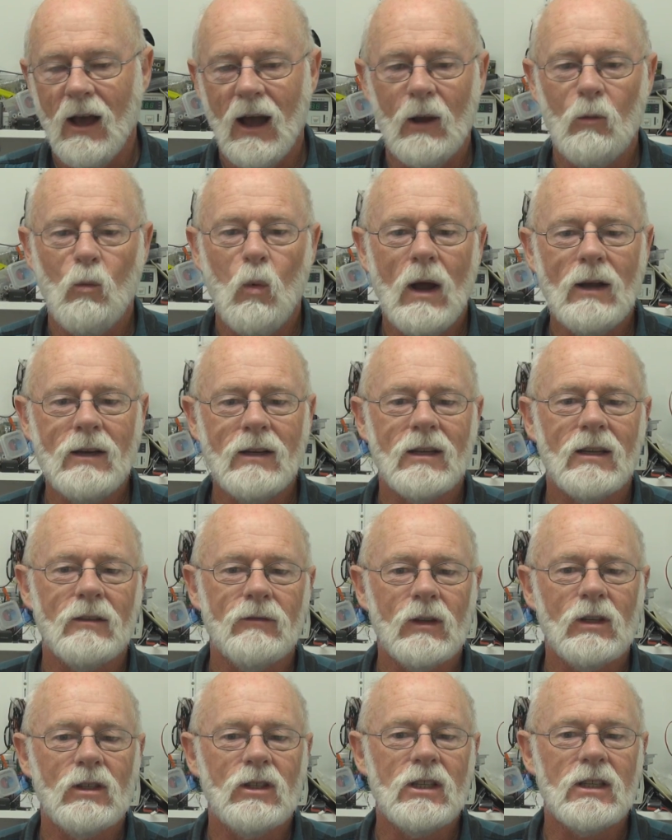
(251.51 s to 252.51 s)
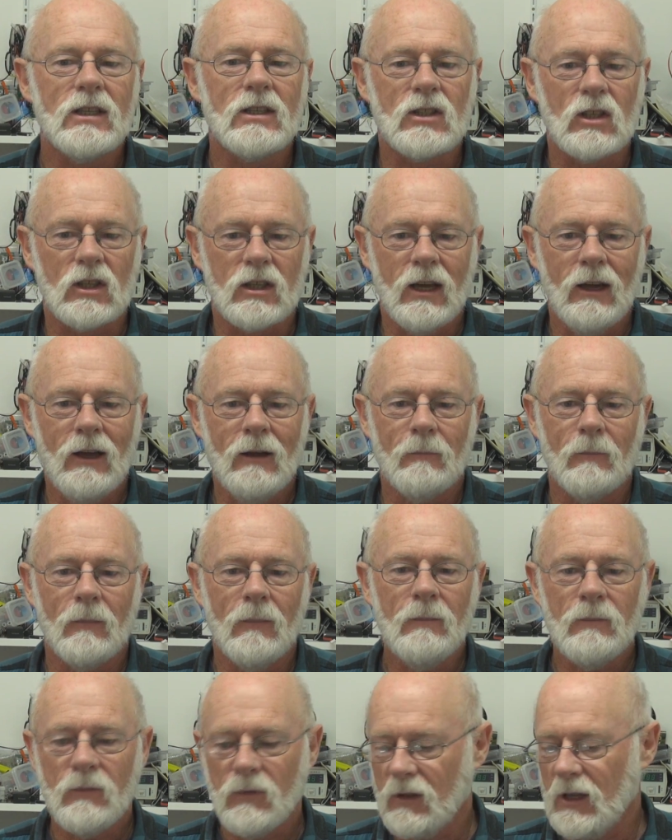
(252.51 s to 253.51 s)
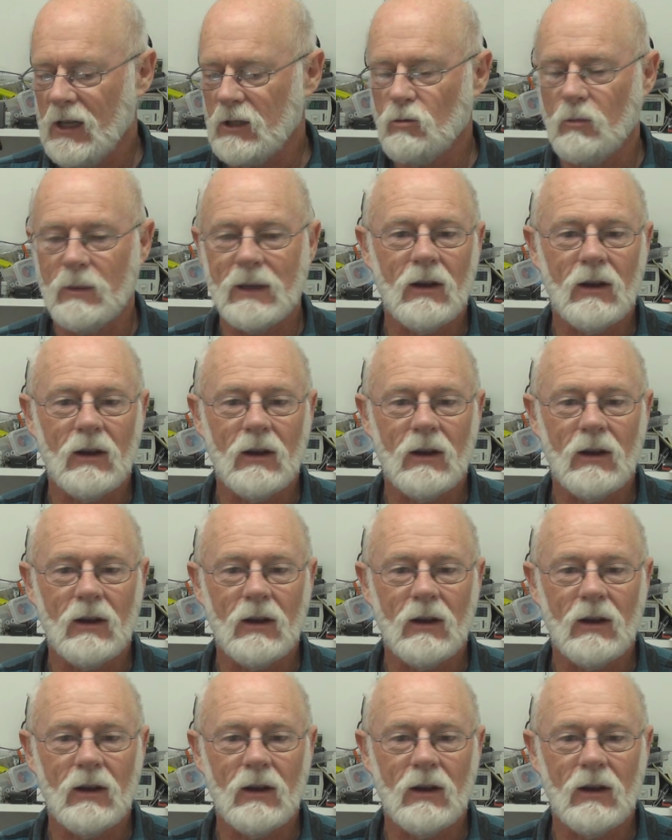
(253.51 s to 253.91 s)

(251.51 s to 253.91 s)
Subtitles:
I wonder if in years to come, these will